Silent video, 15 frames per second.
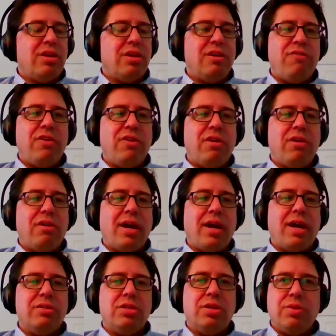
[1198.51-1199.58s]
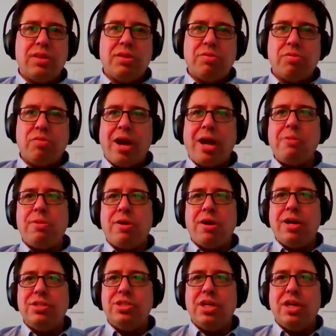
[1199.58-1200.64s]
is trying to figure out doing the
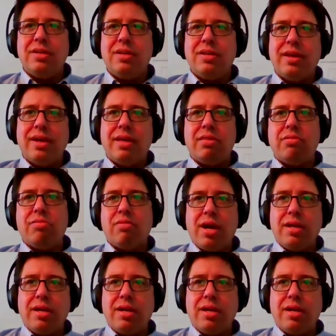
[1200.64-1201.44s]
right project